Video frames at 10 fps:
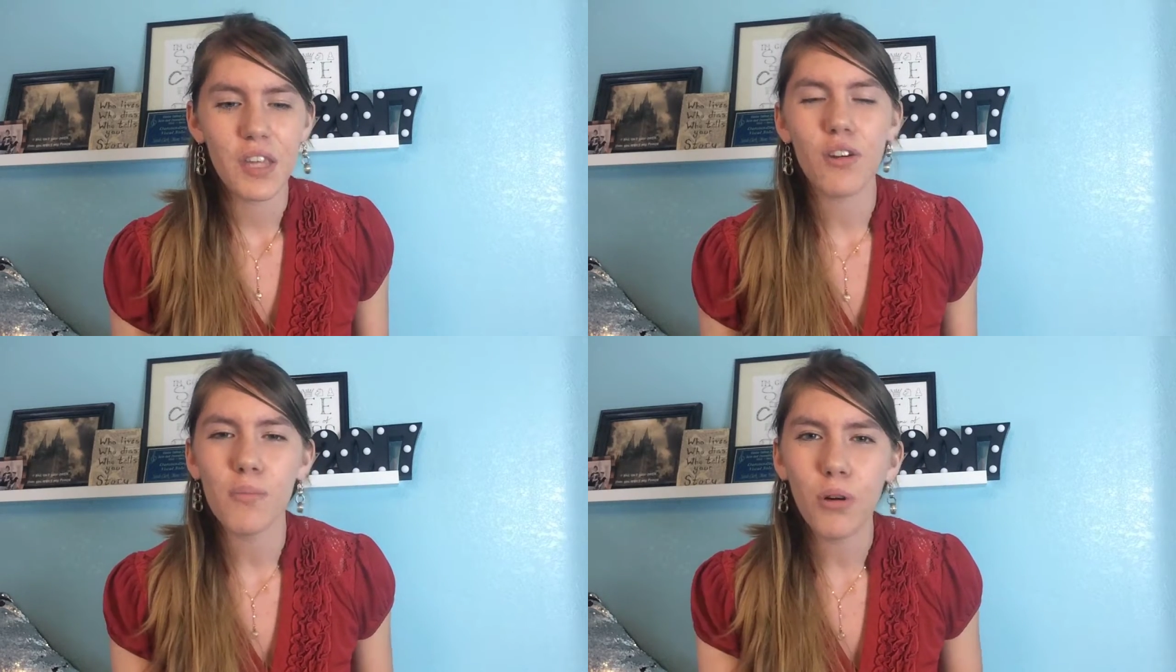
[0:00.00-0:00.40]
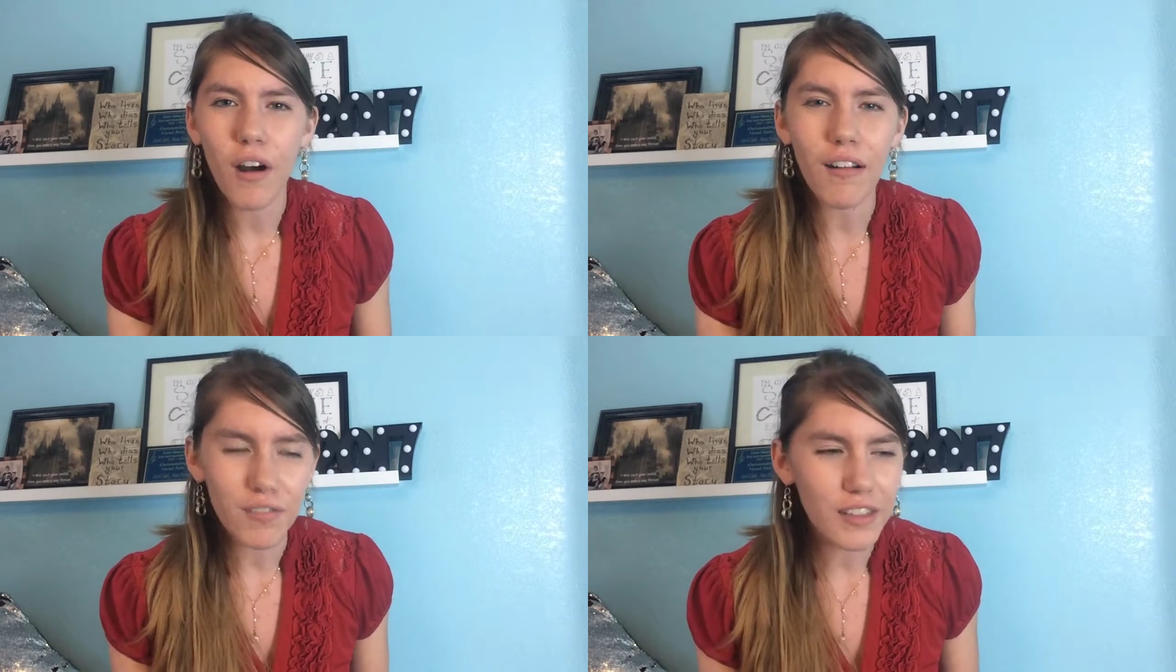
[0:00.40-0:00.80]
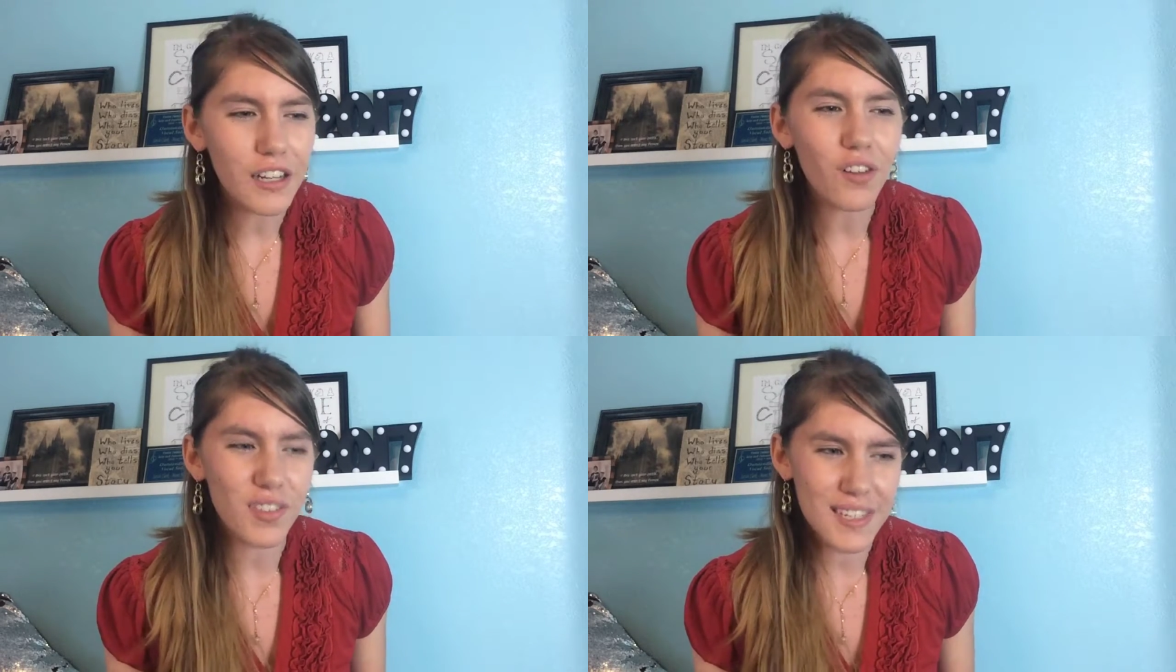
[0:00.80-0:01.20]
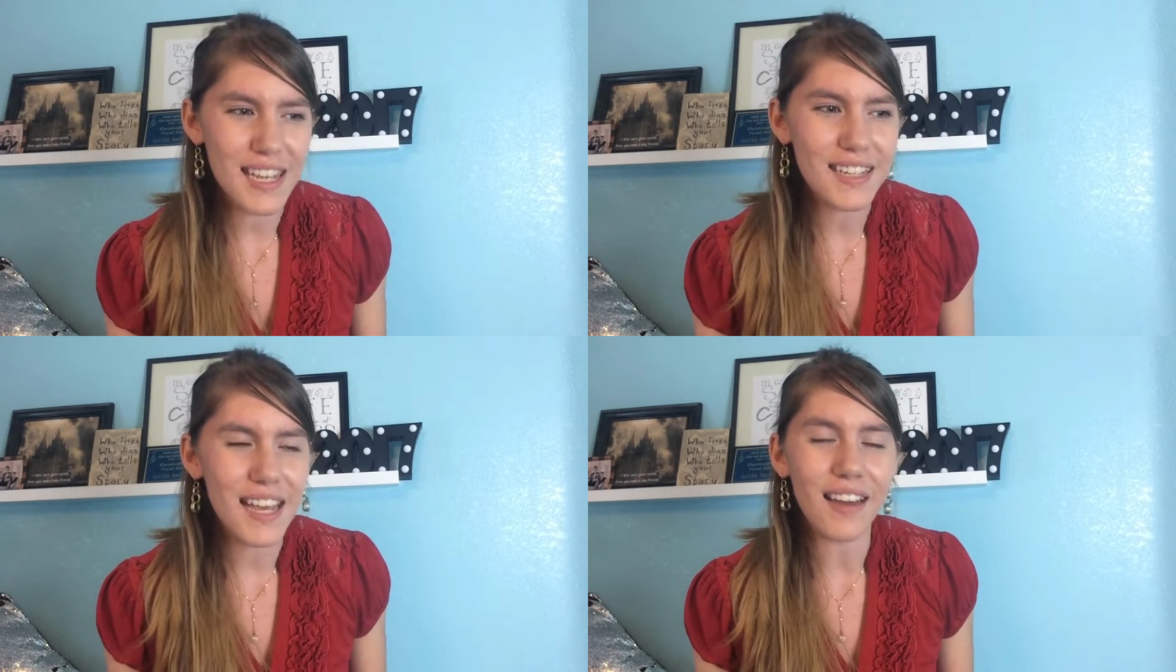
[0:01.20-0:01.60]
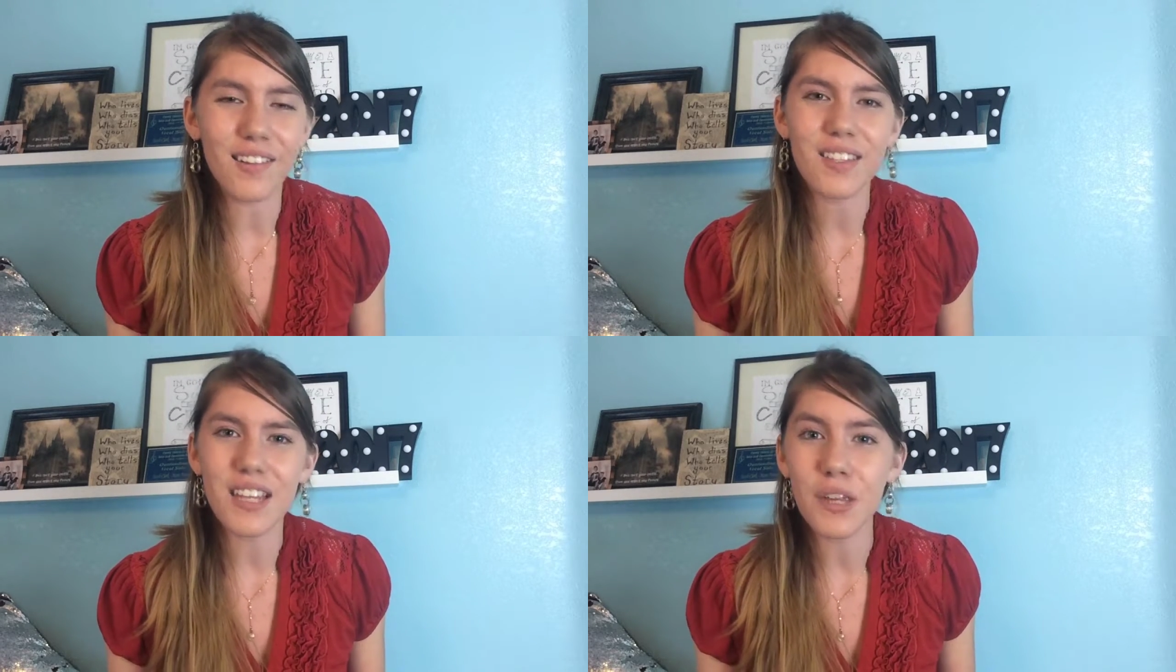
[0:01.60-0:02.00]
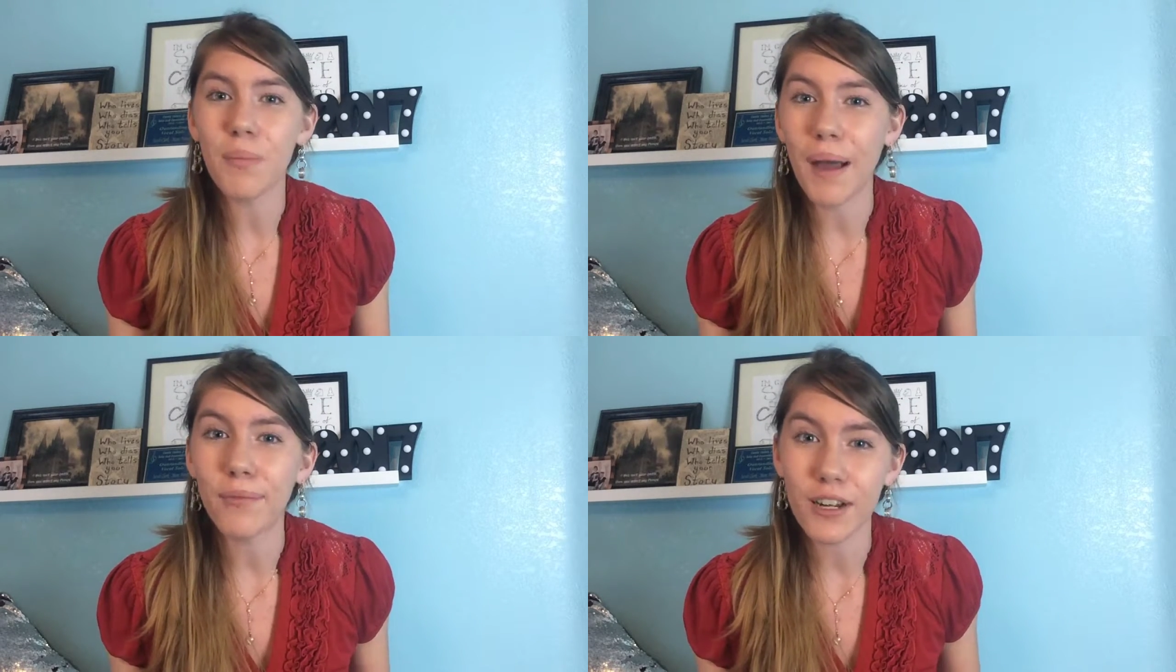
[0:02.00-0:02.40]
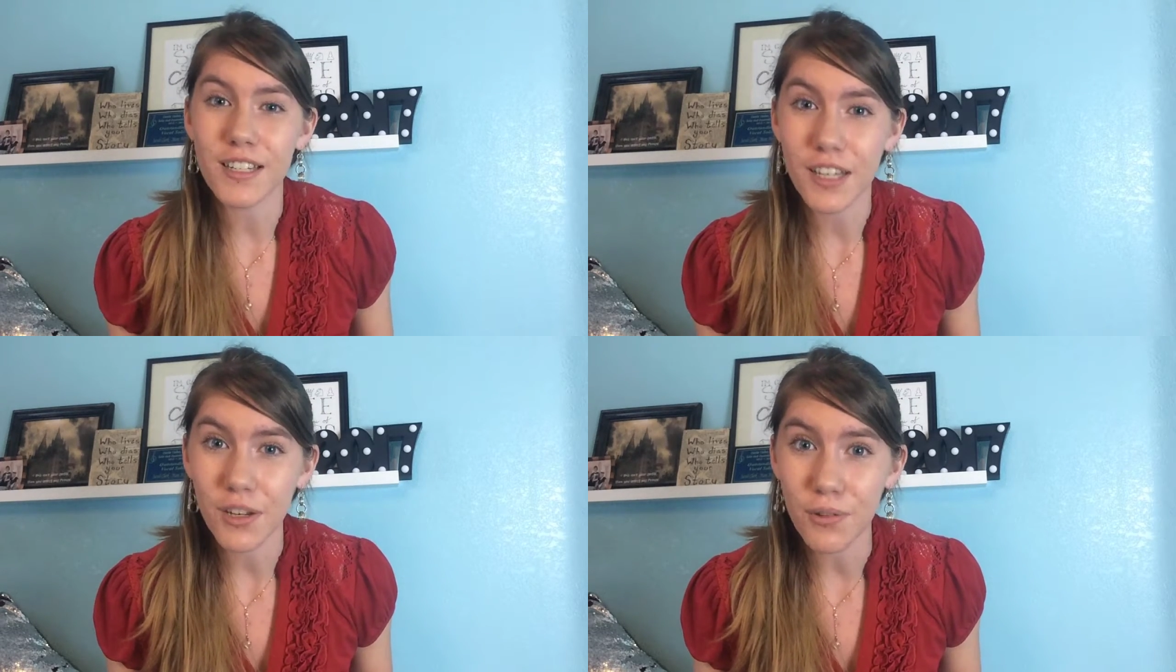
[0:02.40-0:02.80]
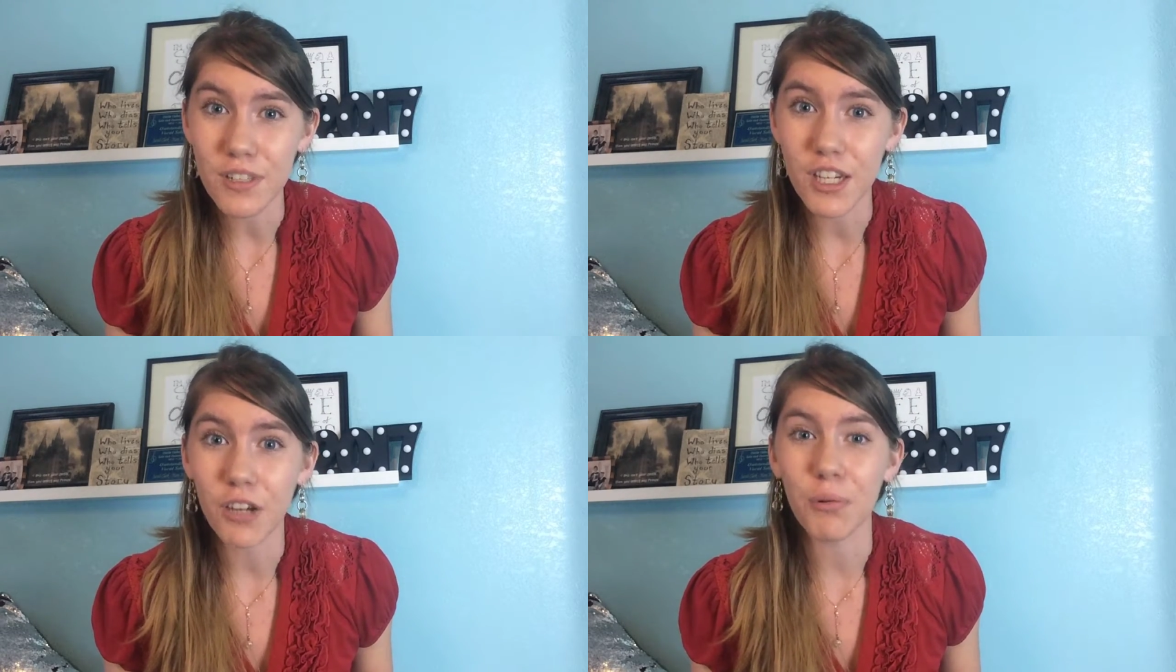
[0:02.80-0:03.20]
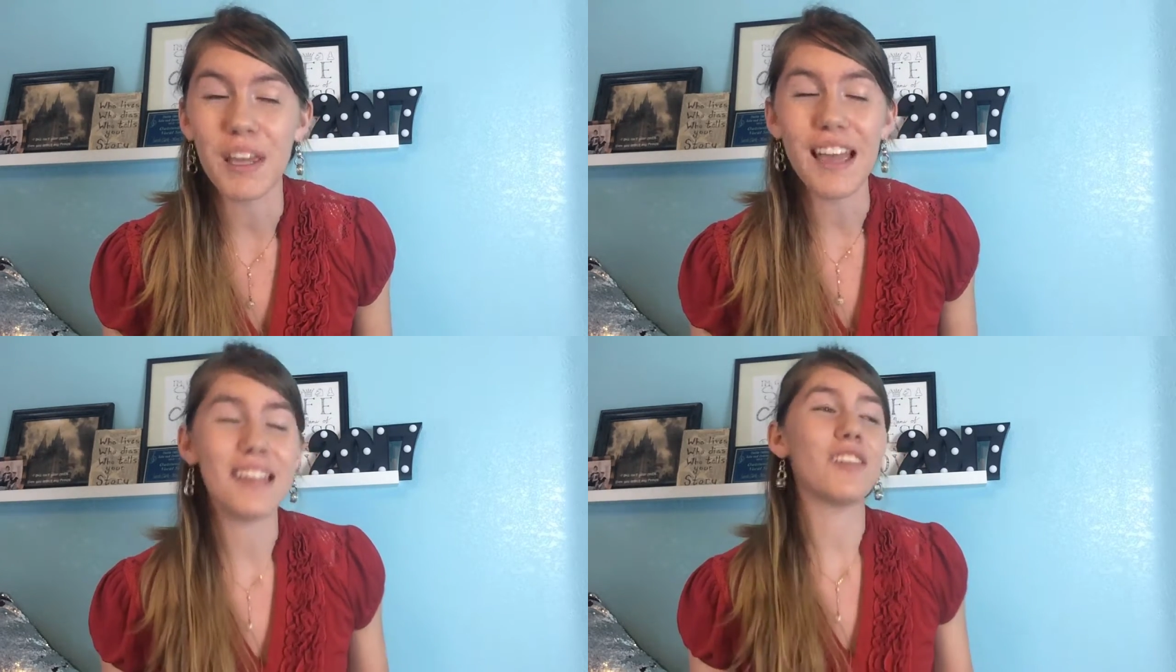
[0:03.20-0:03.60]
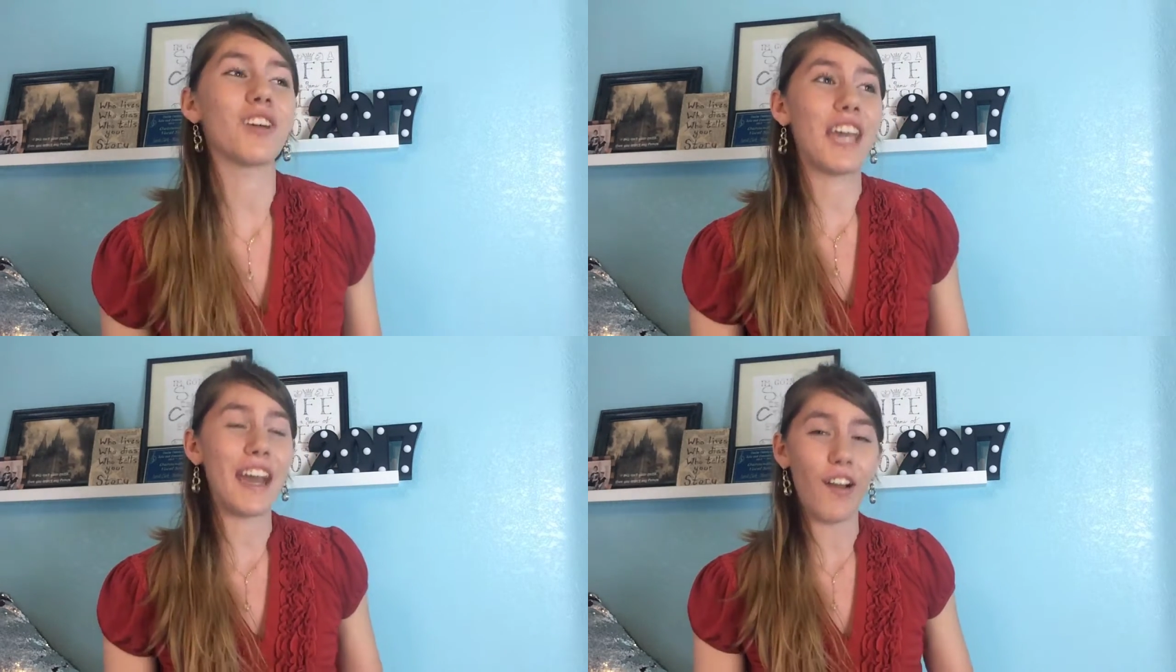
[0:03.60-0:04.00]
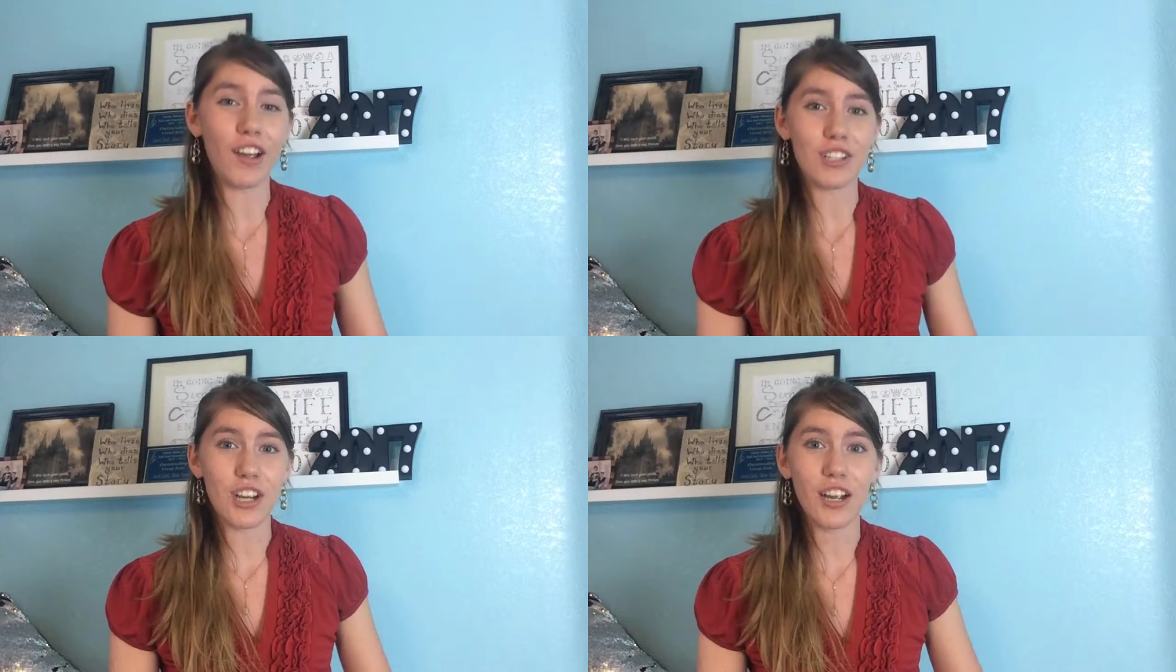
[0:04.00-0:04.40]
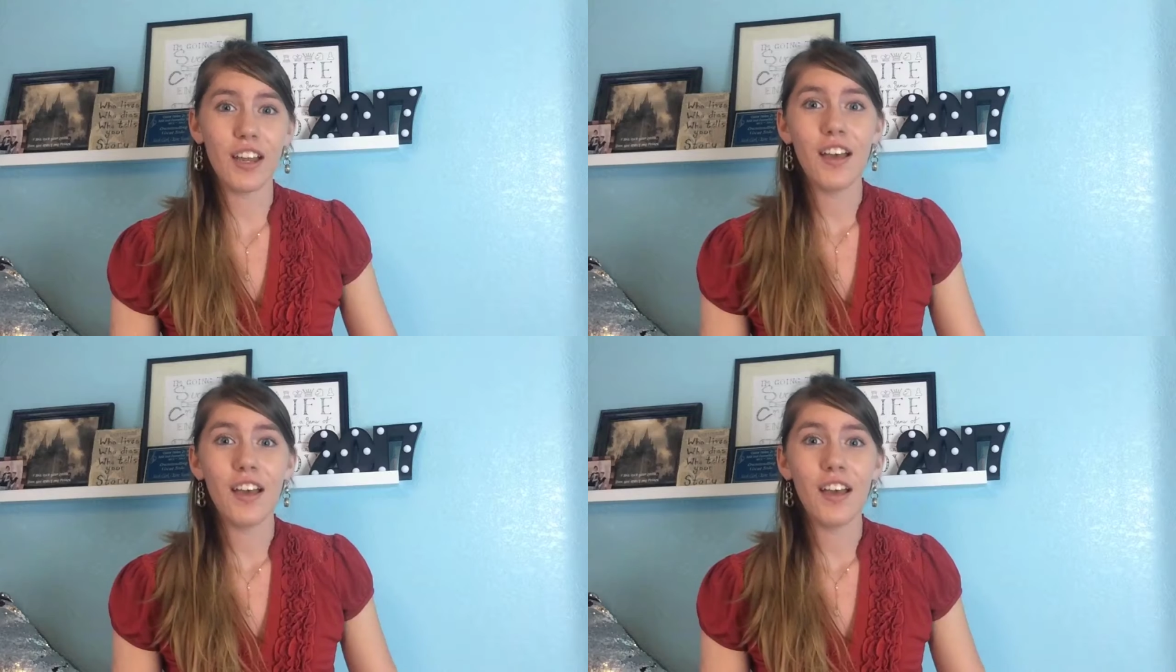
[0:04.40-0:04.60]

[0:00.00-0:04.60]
You can pull out little details that you might want to use to create your character.